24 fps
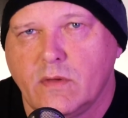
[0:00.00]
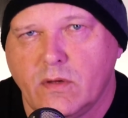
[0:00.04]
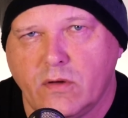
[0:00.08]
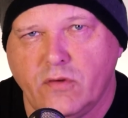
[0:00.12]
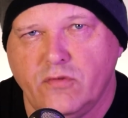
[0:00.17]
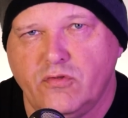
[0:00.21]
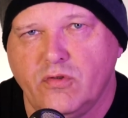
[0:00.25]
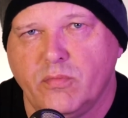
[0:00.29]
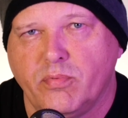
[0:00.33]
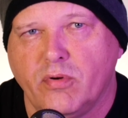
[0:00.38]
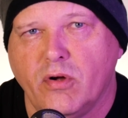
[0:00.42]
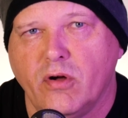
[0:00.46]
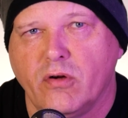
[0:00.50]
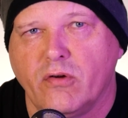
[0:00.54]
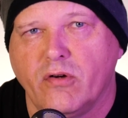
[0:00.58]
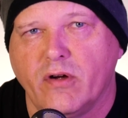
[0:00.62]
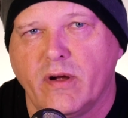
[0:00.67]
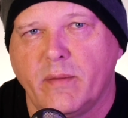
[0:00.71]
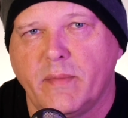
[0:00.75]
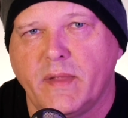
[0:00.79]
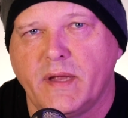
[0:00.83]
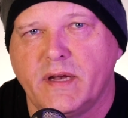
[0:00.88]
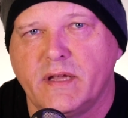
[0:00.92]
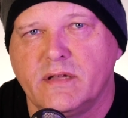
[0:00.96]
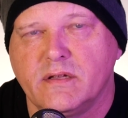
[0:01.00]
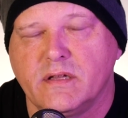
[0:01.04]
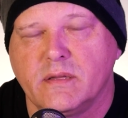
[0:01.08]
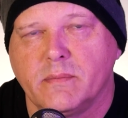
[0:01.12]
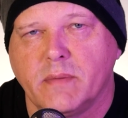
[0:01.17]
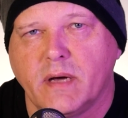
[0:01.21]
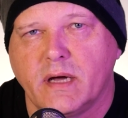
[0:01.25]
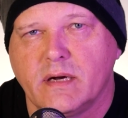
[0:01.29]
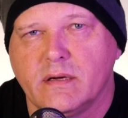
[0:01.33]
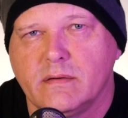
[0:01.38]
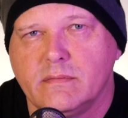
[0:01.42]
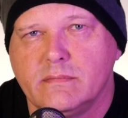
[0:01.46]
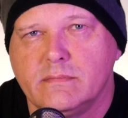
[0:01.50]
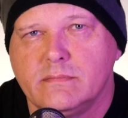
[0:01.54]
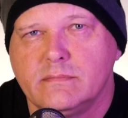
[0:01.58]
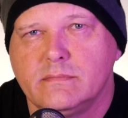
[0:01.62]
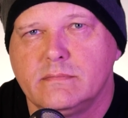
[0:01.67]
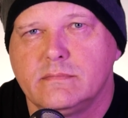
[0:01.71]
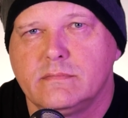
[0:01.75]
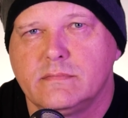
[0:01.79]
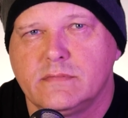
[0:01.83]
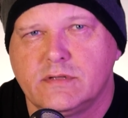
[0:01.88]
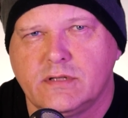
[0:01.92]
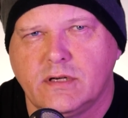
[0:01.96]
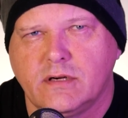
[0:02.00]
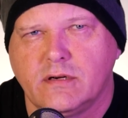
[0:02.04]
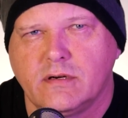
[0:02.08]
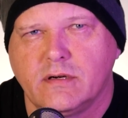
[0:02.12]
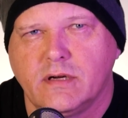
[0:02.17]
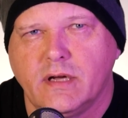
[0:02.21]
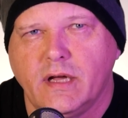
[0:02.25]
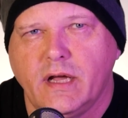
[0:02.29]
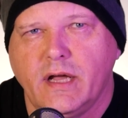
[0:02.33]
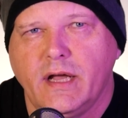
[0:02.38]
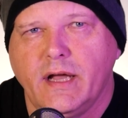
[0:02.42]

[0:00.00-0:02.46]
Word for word: Could you program that into the model? Sure.